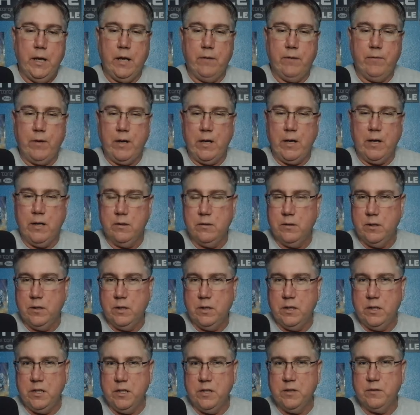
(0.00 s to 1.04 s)
And
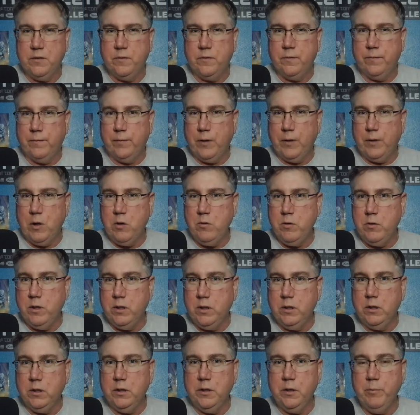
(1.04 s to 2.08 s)
it does float
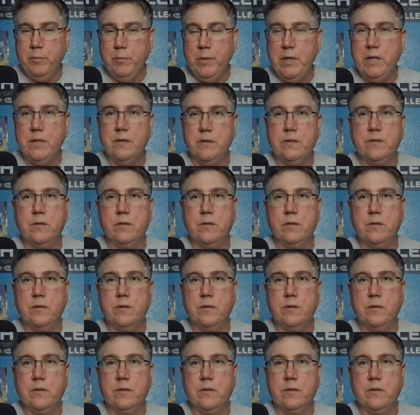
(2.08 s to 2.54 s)
a little bit,